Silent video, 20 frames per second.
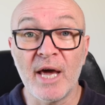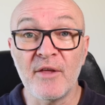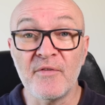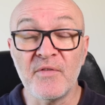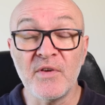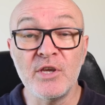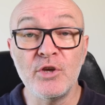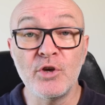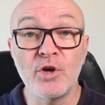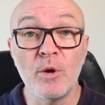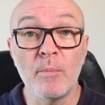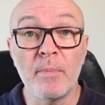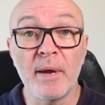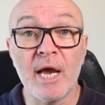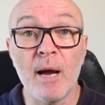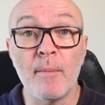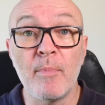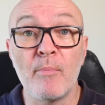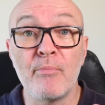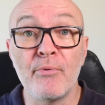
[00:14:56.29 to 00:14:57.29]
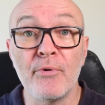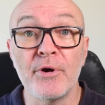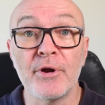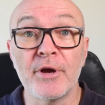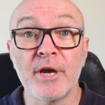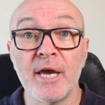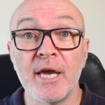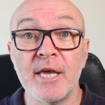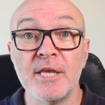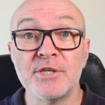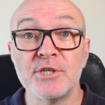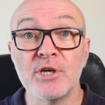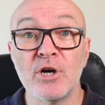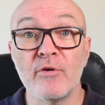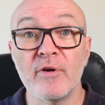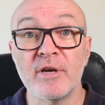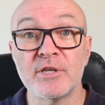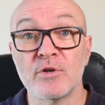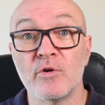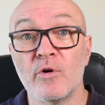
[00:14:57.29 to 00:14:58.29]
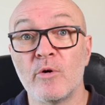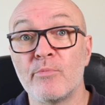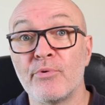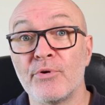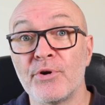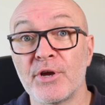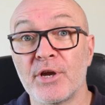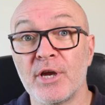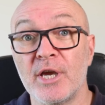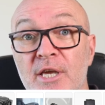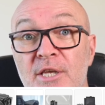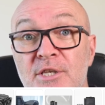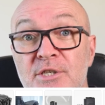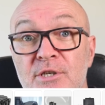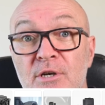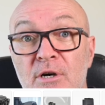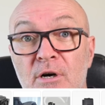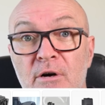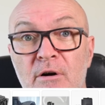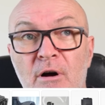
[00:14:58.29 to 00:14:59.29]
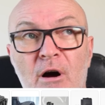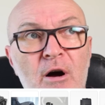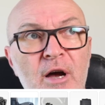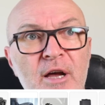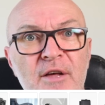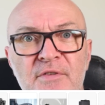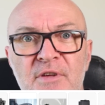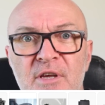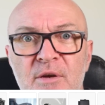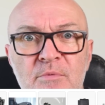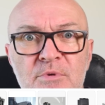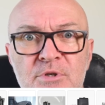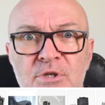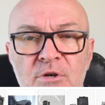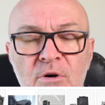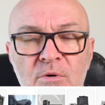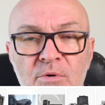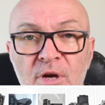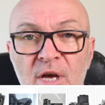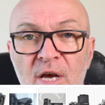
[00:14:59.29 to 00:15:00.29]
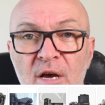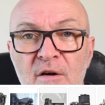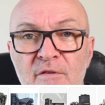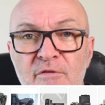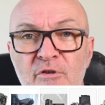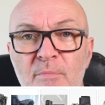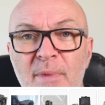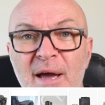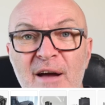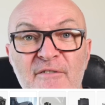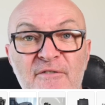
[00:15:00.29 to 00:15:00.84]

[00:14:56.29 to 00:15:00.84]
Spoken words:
I think you can pick up a Bronica ETRS or a Bronica ETRI, I think it was called, for about